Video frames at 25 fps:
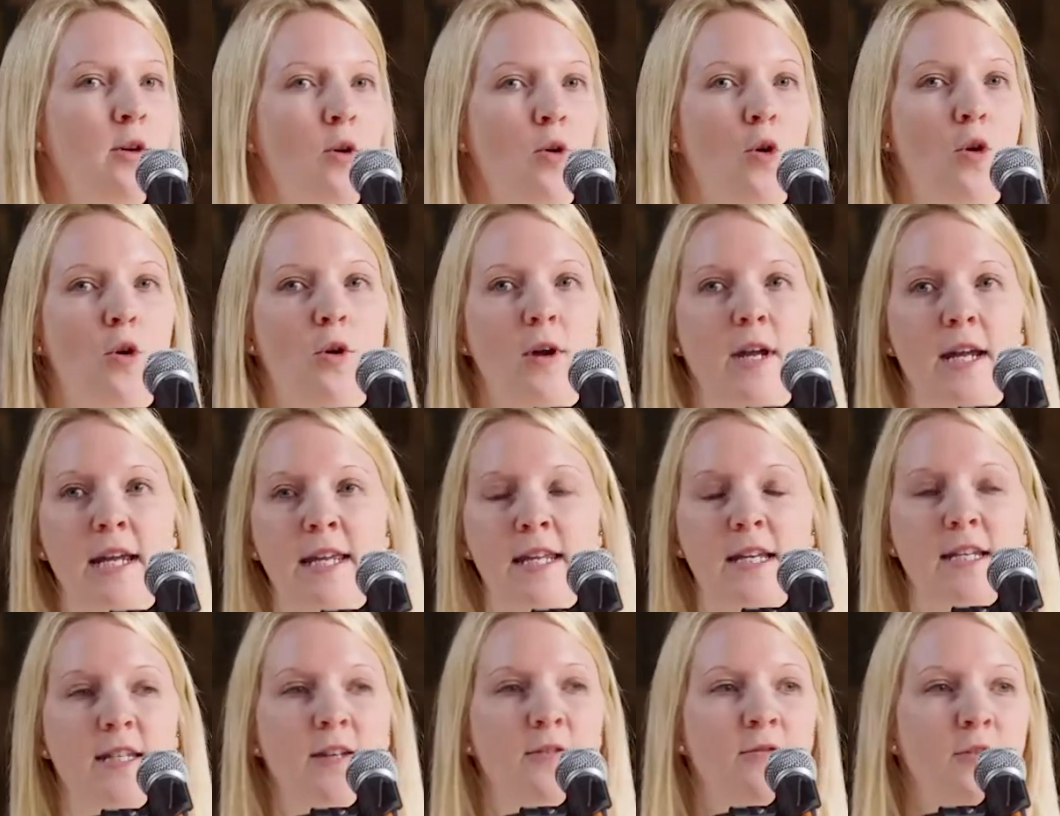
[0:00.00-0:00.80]
or
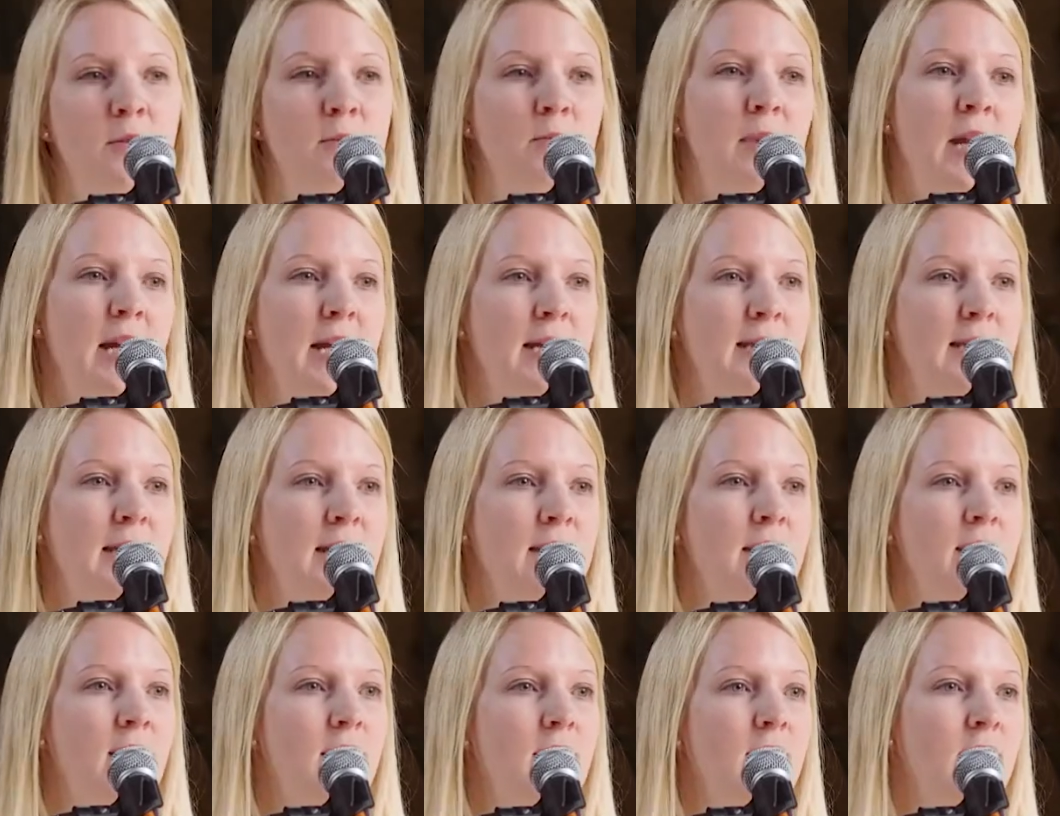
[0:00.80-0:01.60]
in a different place
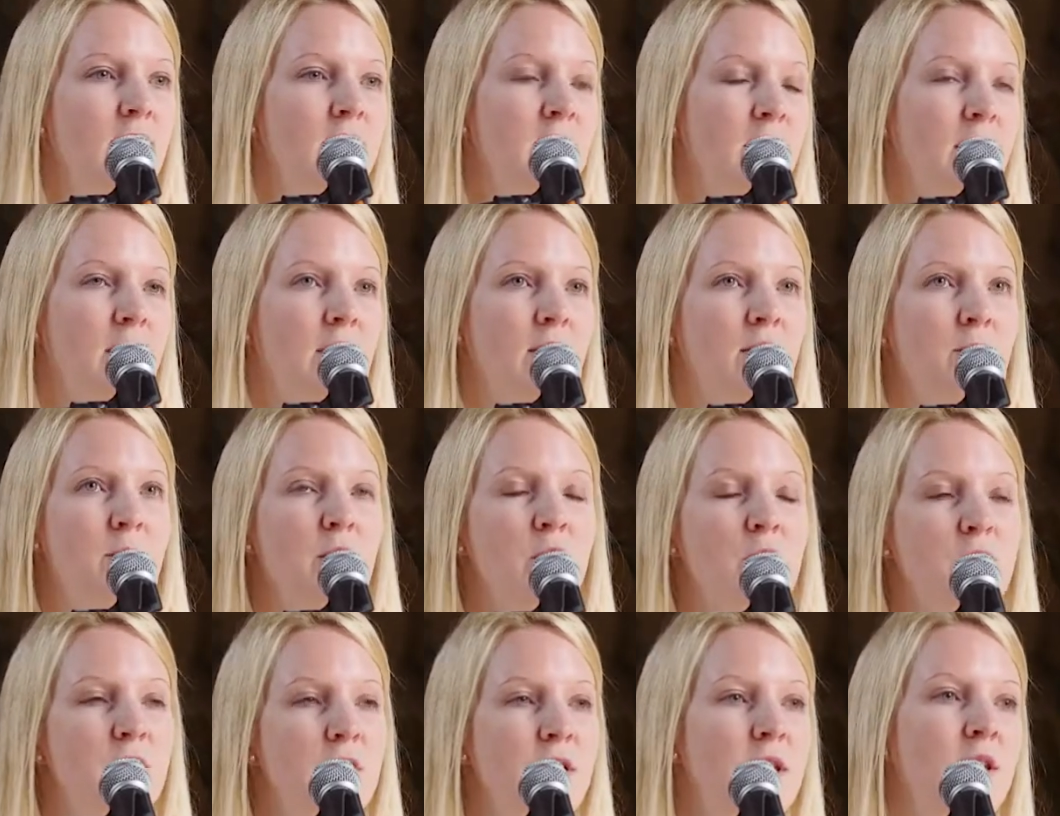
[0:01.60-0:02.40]
in the
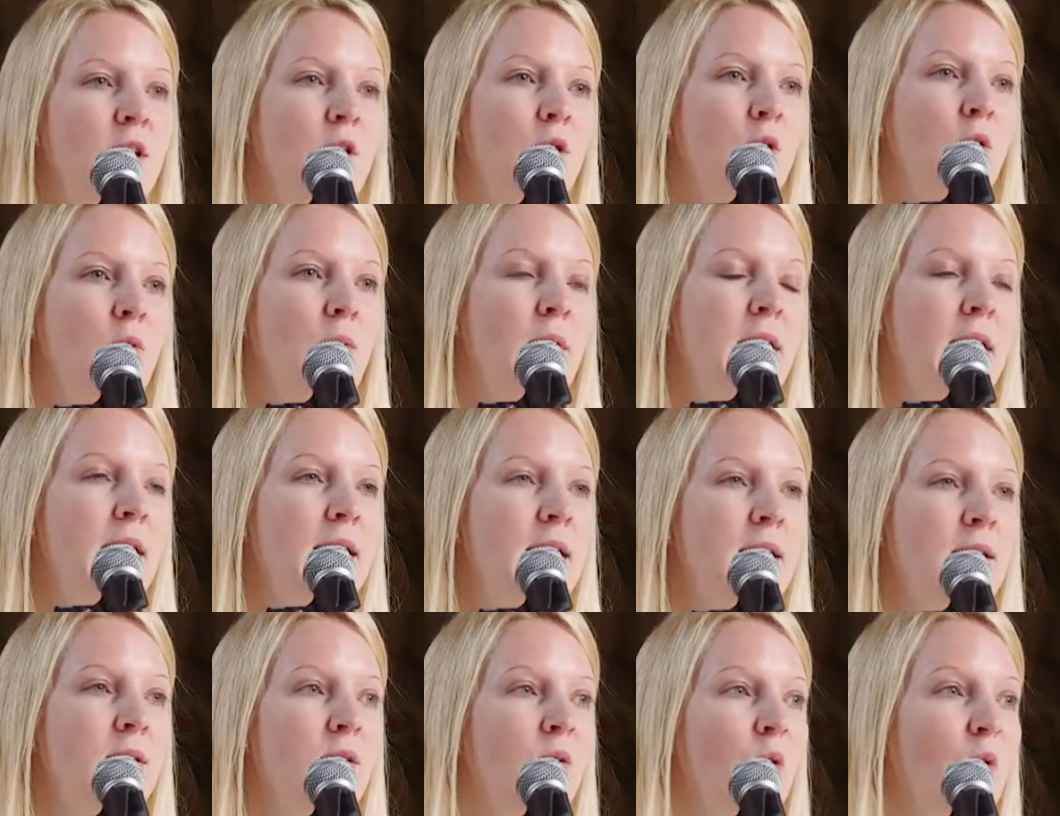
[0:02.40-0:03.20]
building that you're
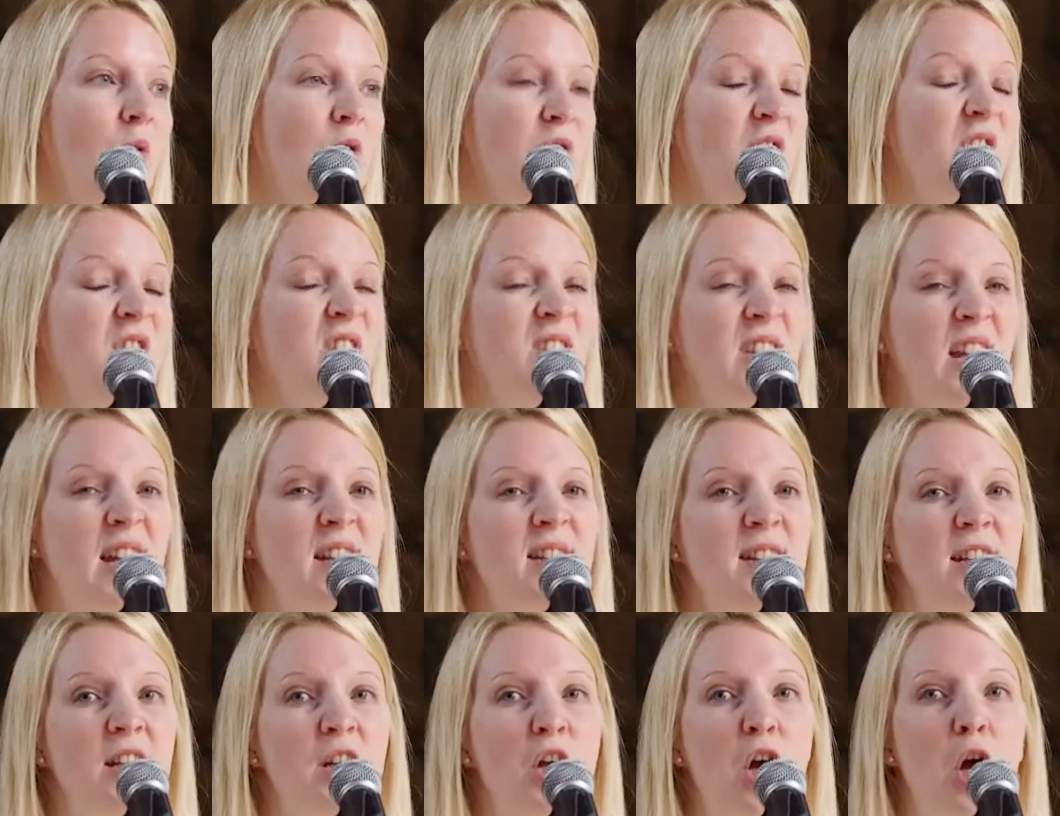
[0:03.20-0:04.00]
in, or just
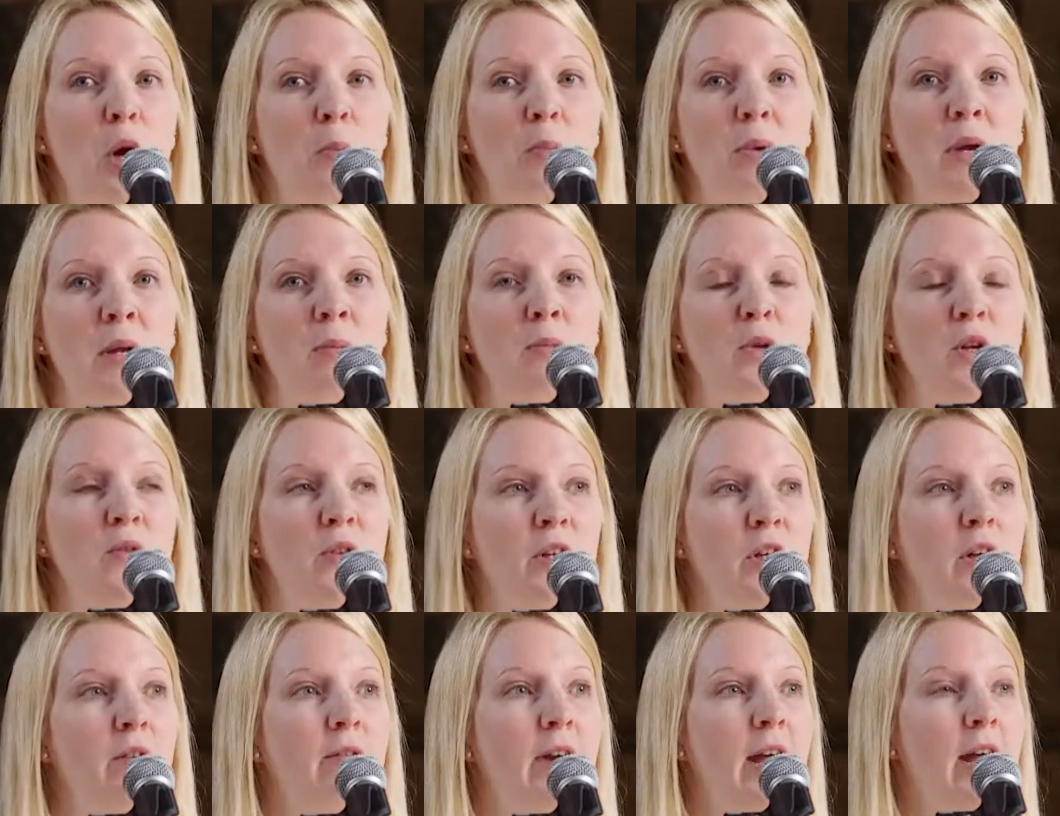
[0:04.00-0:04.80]
standing up and
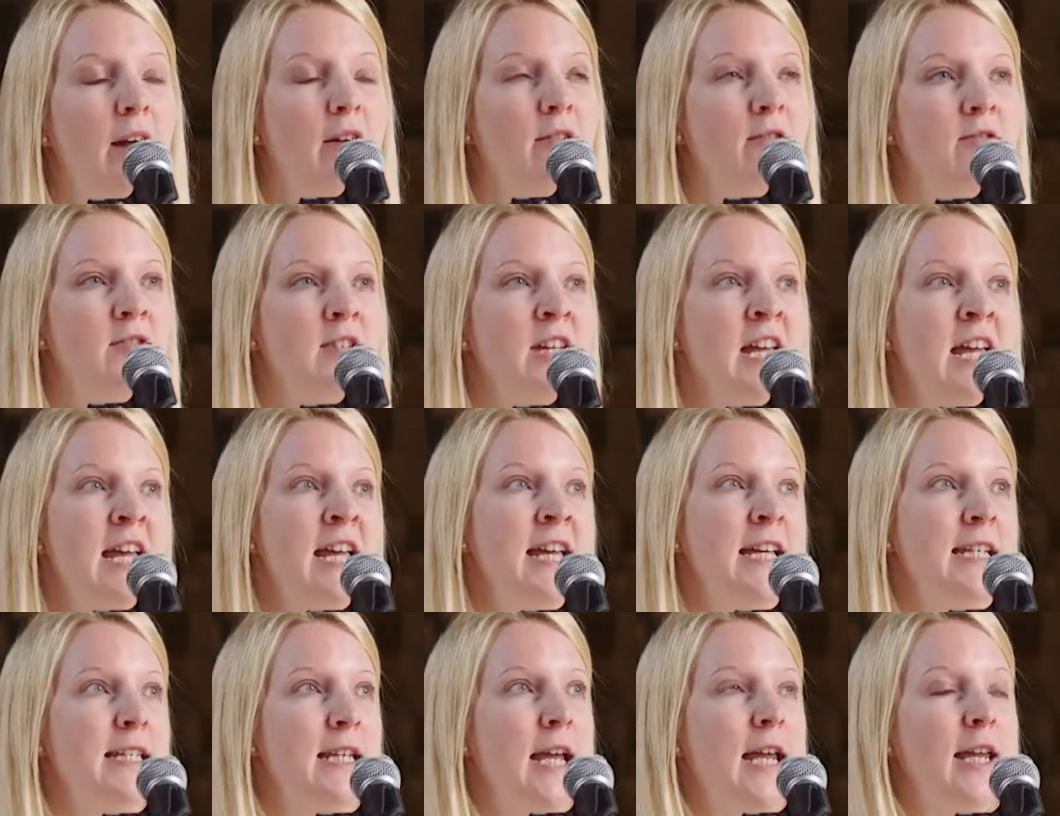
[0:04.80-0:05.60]
moving around,
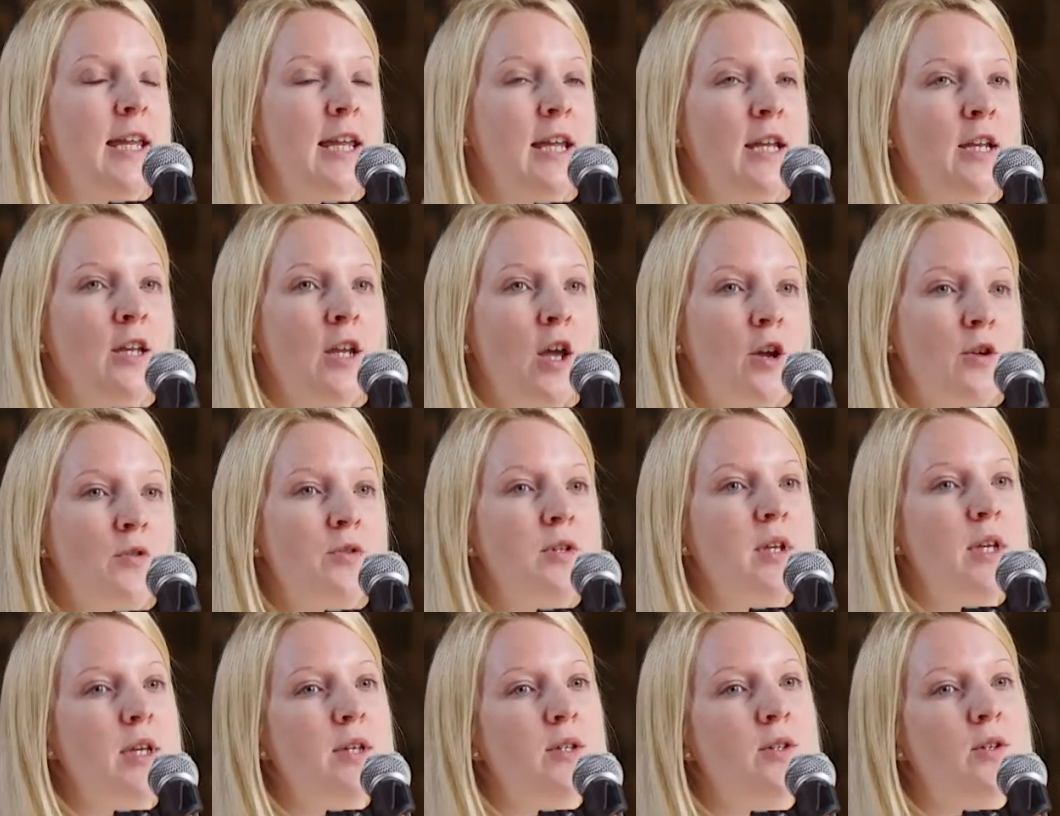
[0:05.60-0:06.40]
taking
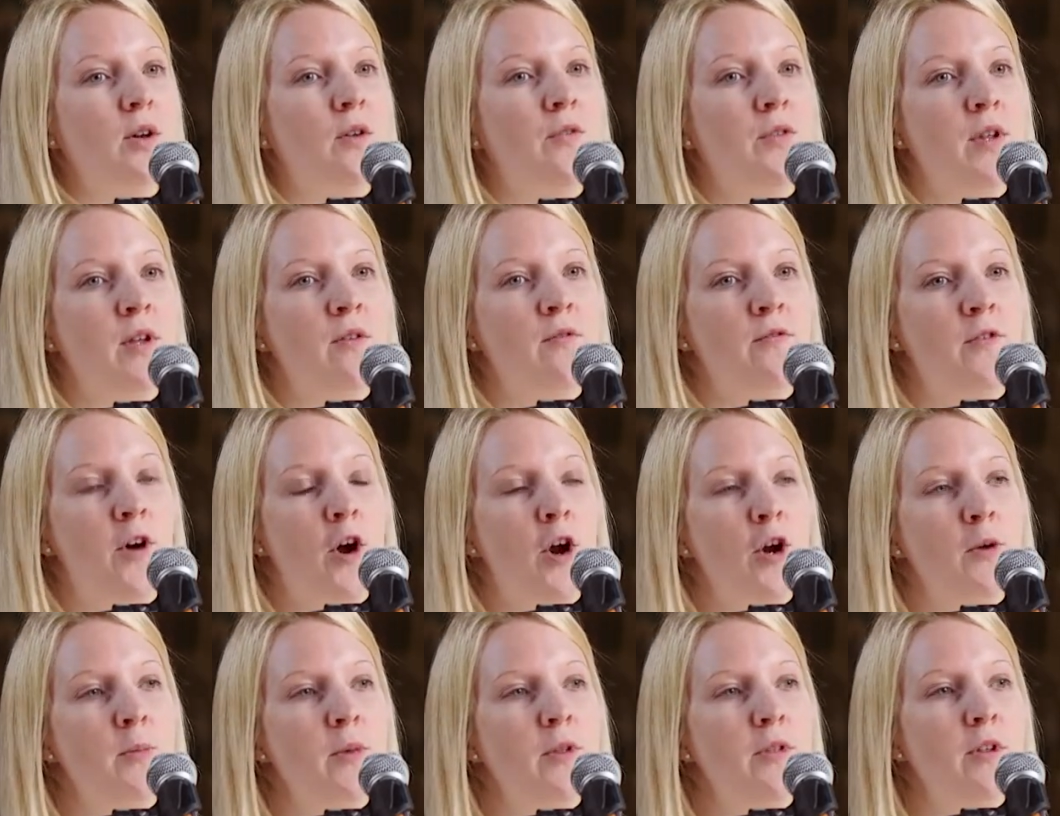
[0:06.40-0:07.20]
notice of the
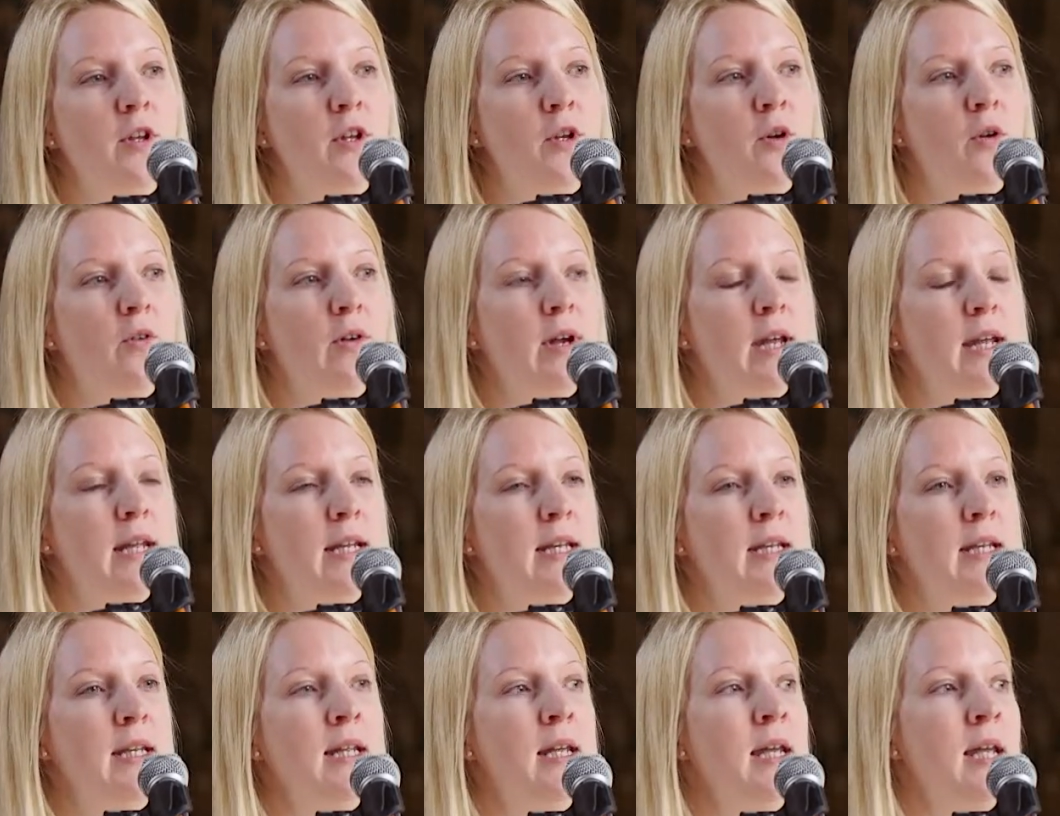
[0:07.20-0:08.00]
environment that you're
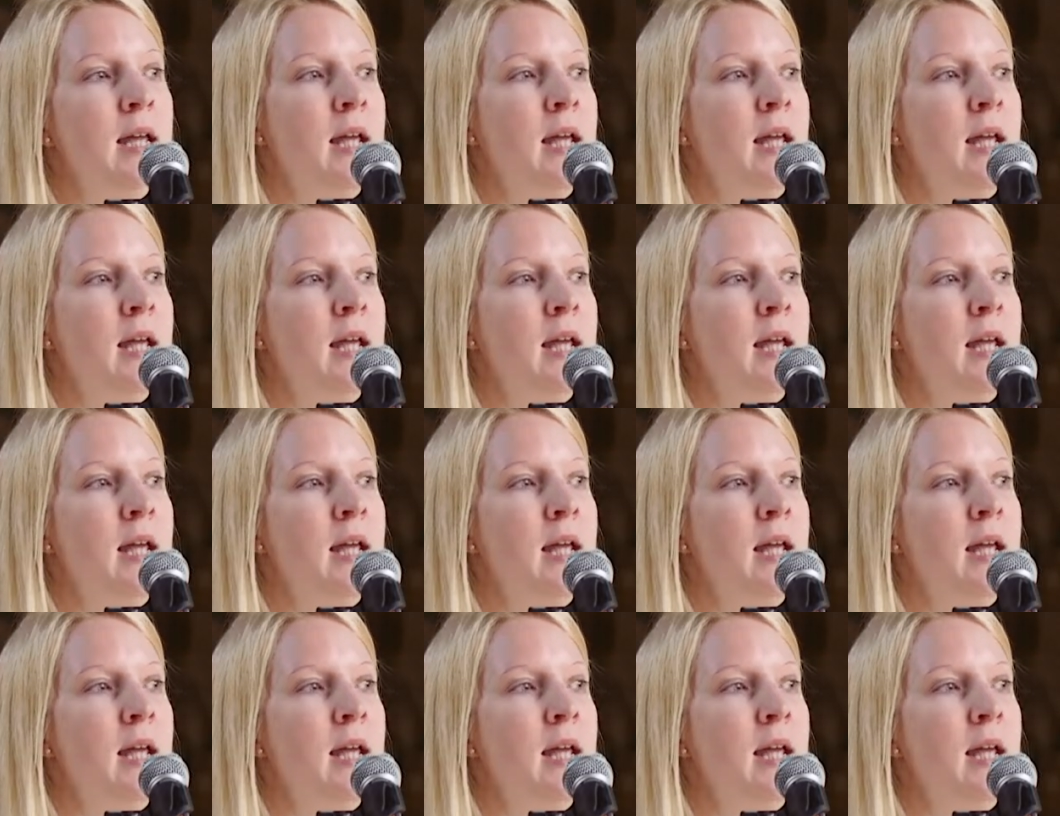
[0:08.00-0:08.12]
in,